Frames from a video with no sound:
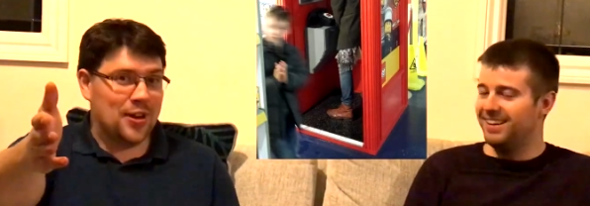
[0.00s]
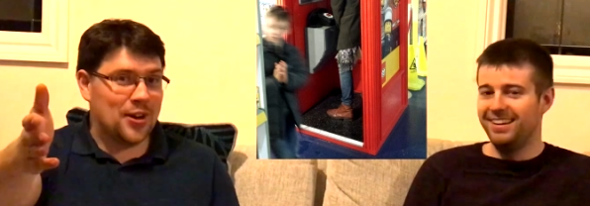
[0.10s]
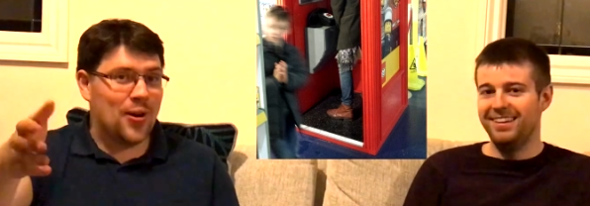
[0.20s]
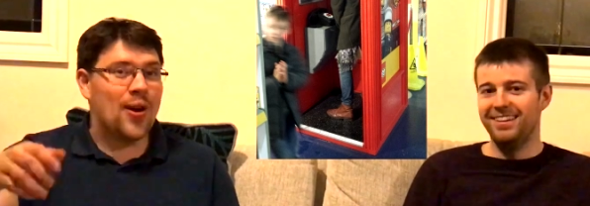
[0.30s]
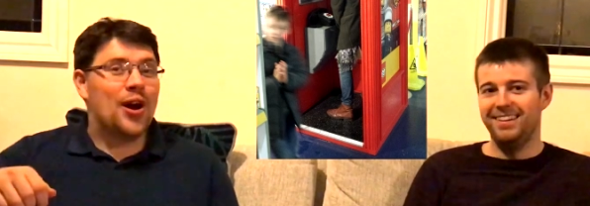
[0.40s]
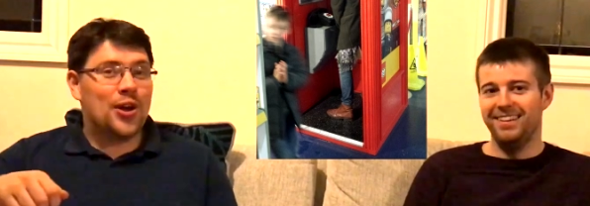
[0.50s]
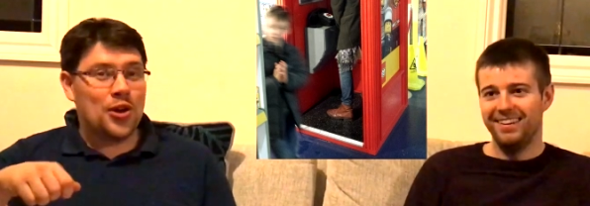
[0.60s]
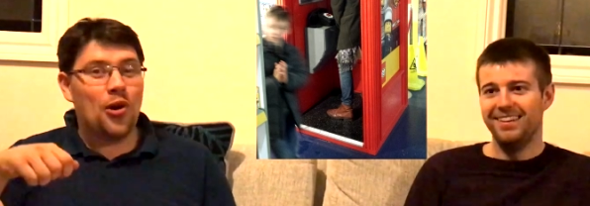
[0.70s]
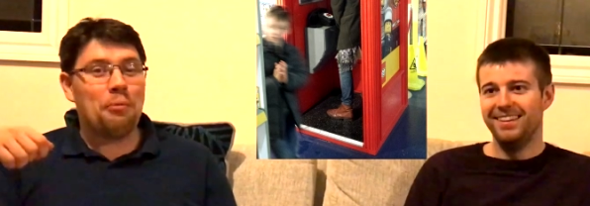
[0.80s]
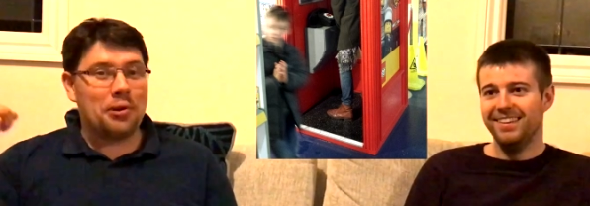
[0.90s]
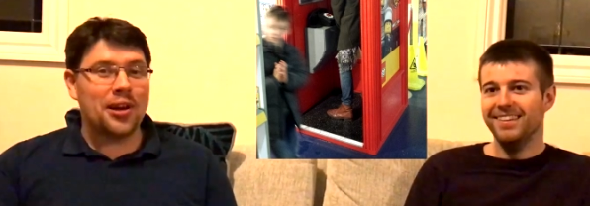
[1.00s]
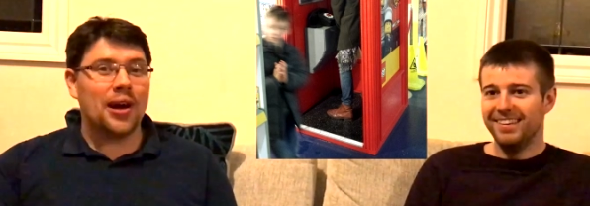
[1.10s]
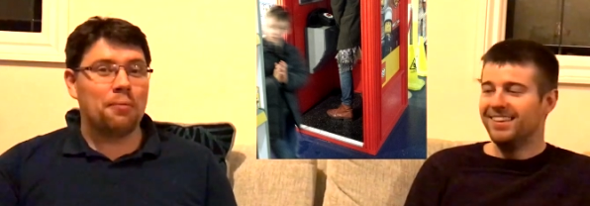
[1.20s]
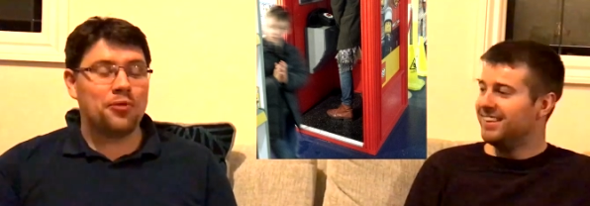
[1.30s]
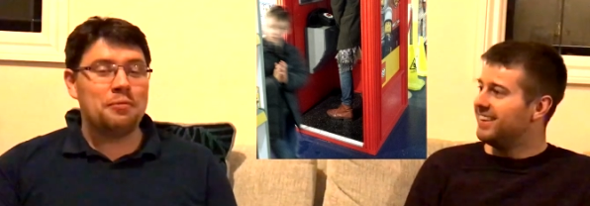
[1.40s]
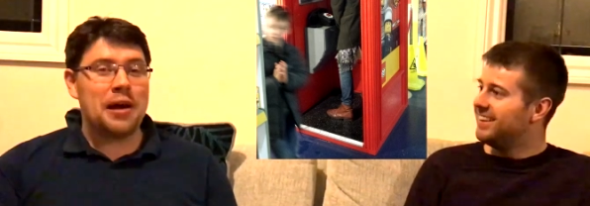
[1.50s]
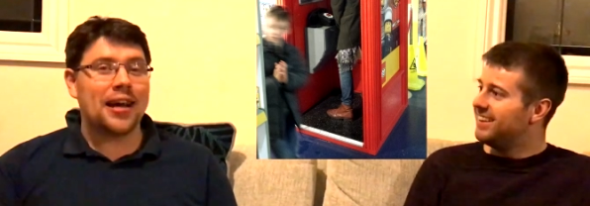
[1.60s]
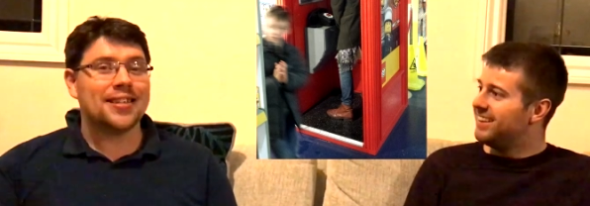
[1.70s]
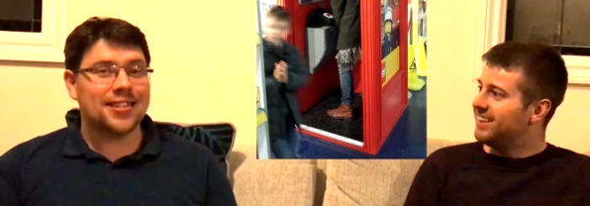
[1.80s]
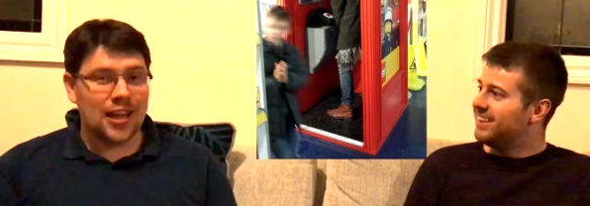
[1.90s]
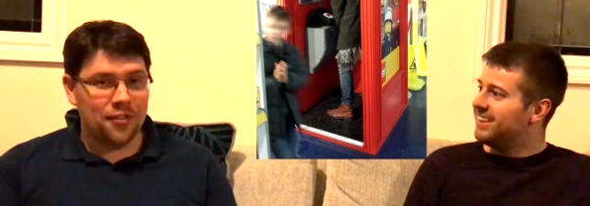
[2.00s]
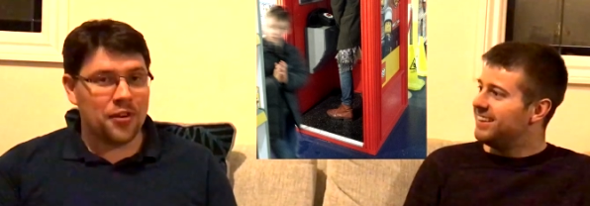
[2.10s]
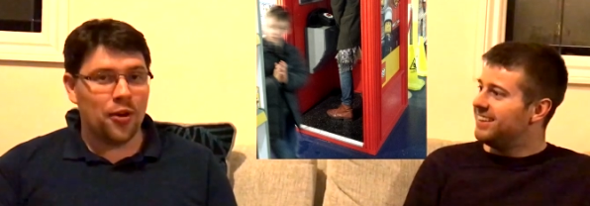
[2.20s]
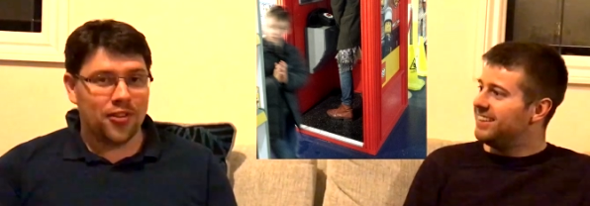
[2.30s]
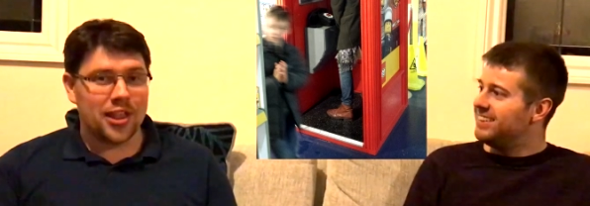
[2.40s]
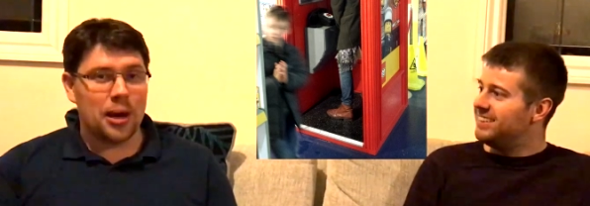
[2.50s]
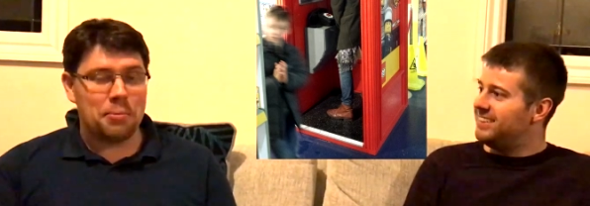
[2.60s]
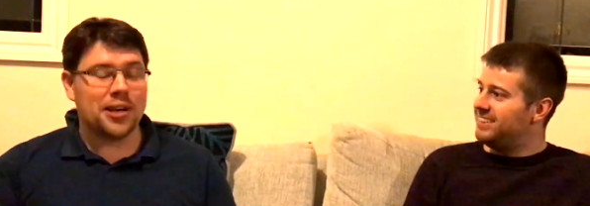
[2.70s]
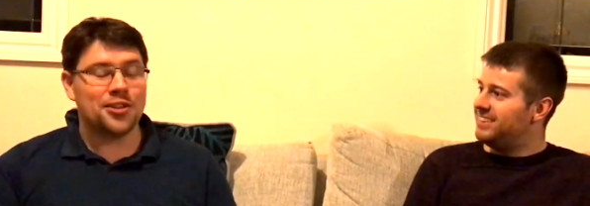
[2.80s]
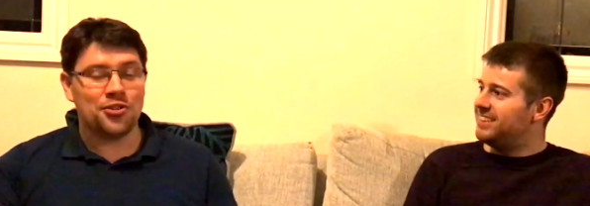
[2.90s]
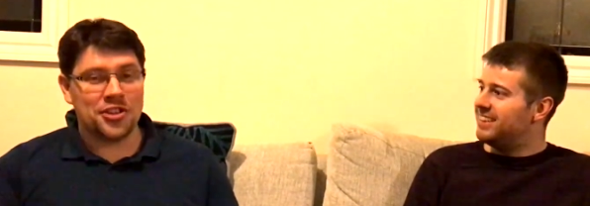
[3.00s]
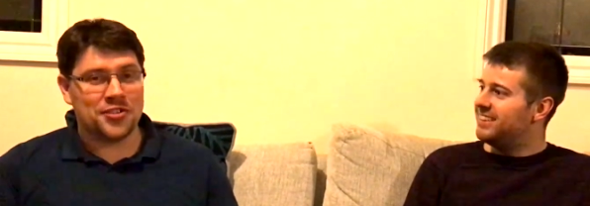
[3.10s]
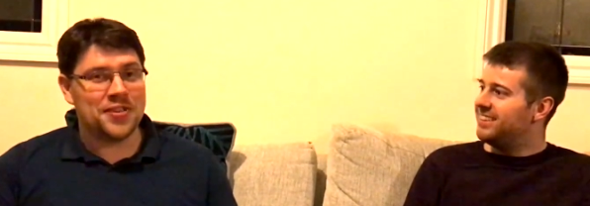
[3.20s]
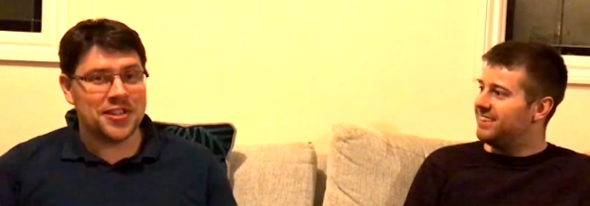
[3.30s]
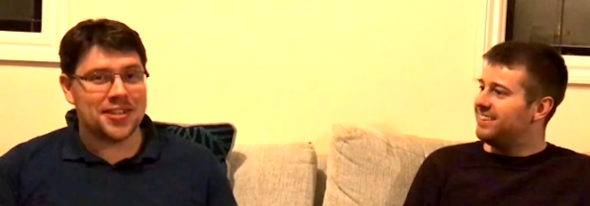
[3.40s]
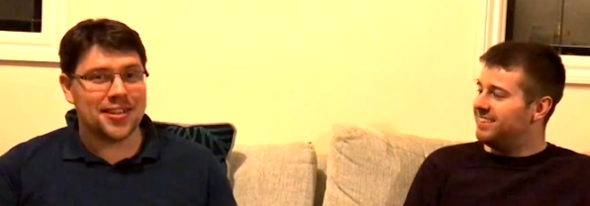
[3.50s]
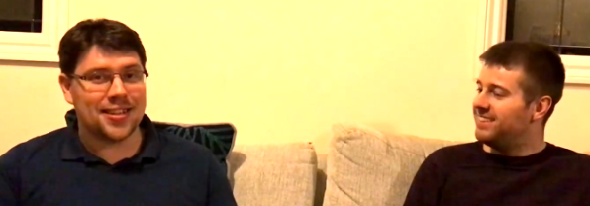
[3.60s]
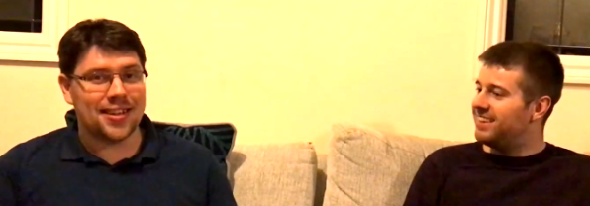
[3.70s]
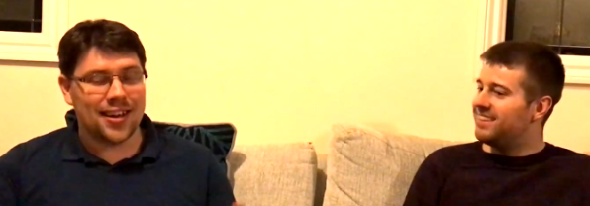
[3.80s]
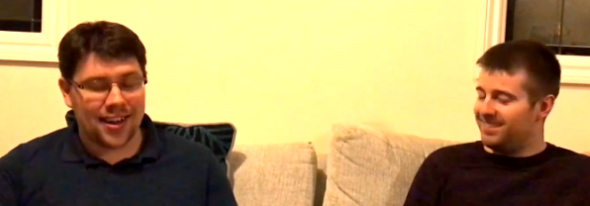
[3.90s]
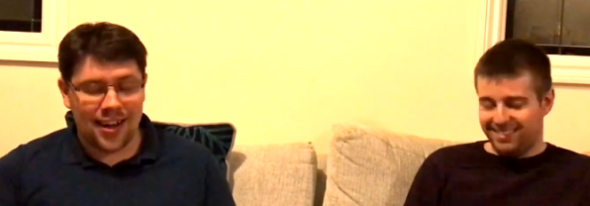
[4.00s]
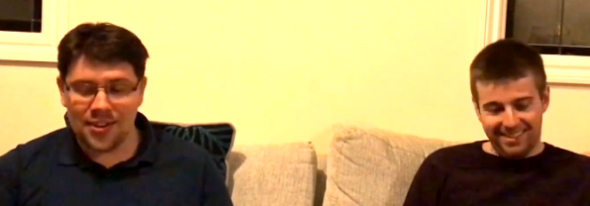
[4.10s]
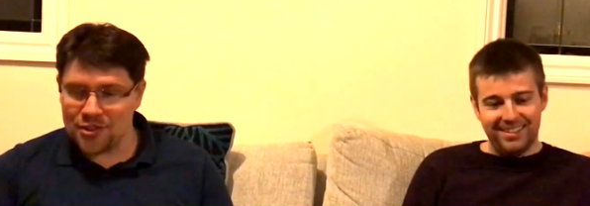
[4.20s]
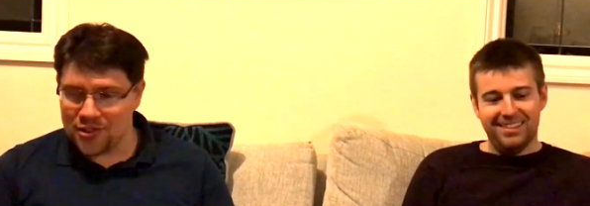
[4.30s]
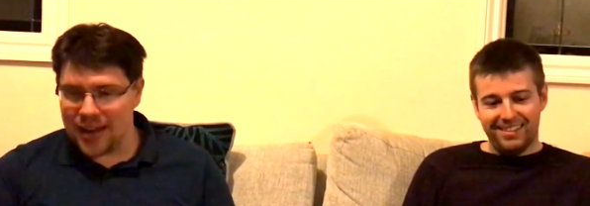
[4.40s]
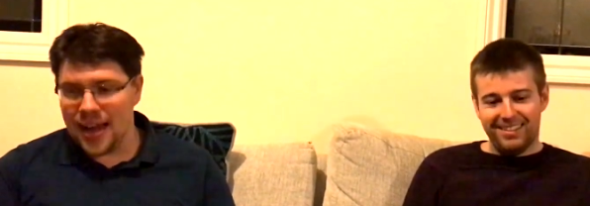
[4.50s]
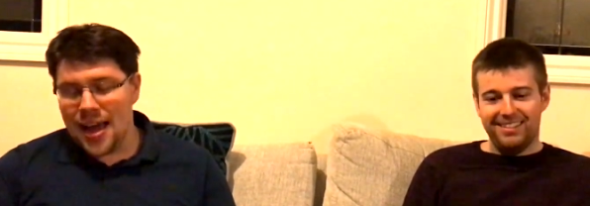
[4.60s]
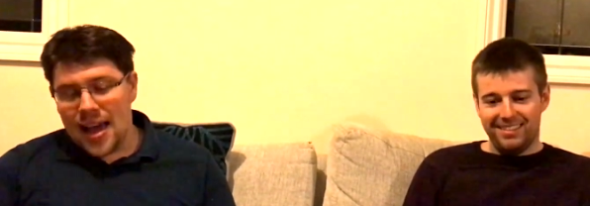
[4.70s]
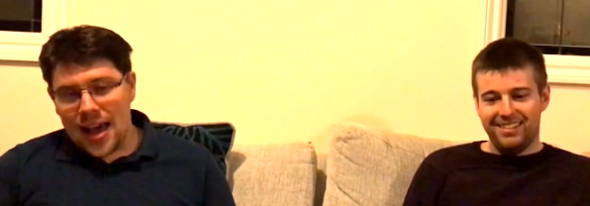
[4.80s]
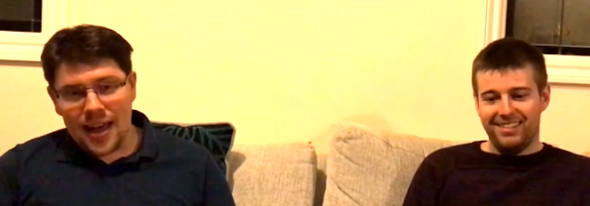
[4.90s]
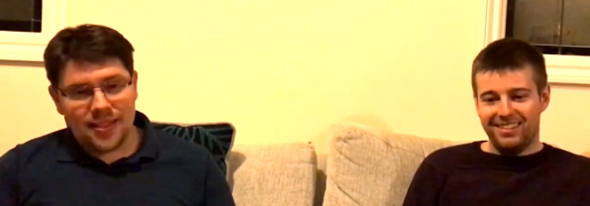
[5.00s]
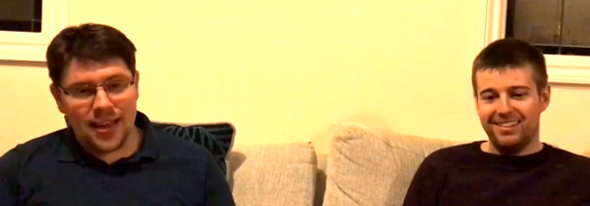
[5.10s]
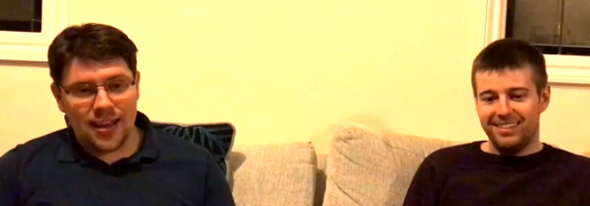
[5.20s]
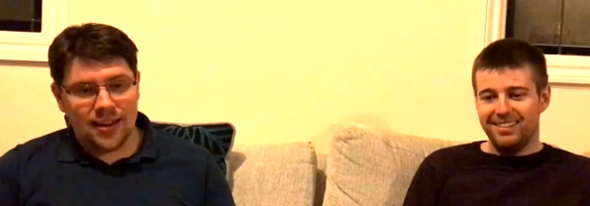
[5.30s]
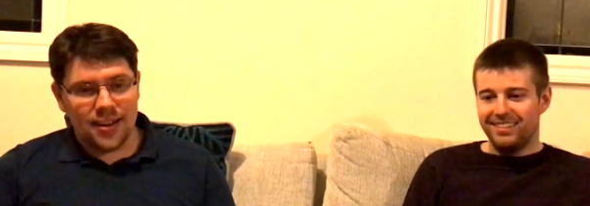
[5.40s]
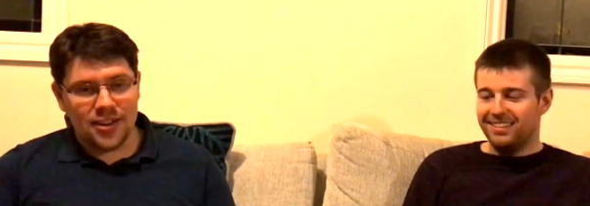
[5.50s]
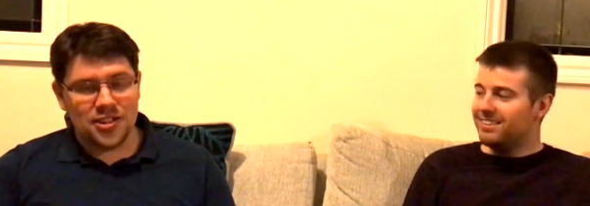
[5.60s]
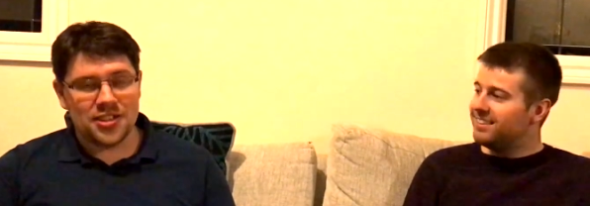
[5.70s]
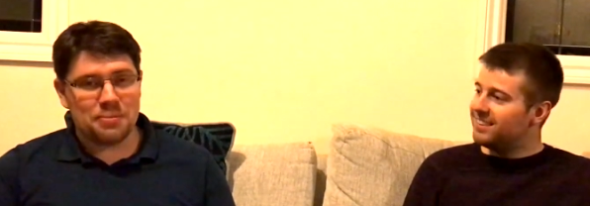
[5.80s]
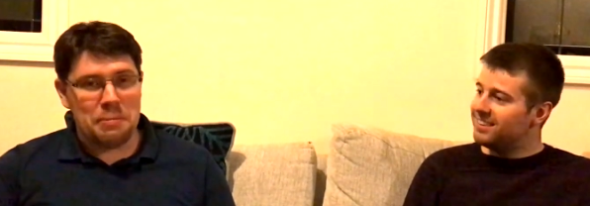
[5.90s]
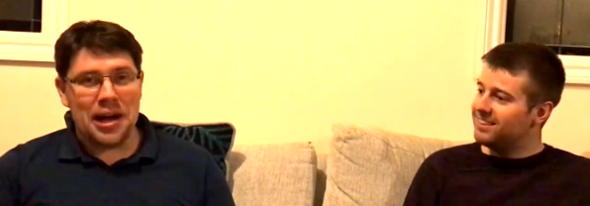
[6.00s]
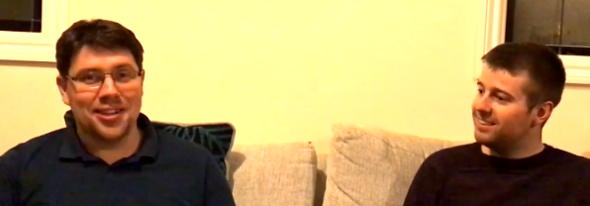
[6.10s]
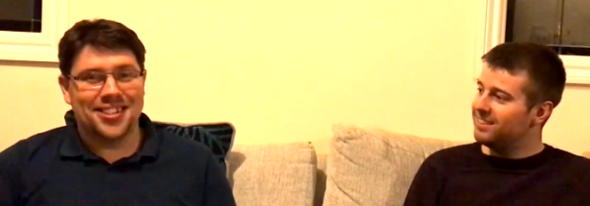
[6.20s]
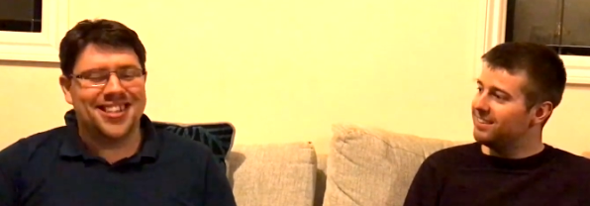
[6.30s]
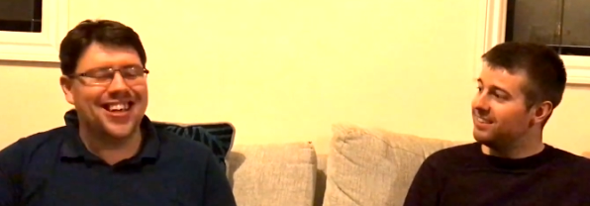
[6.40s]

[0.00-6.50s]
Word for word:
Speaker 1: You, know, you open it up to make a selfie over there because you yeah. just visited yeah. a country, yeah, and then it just smells.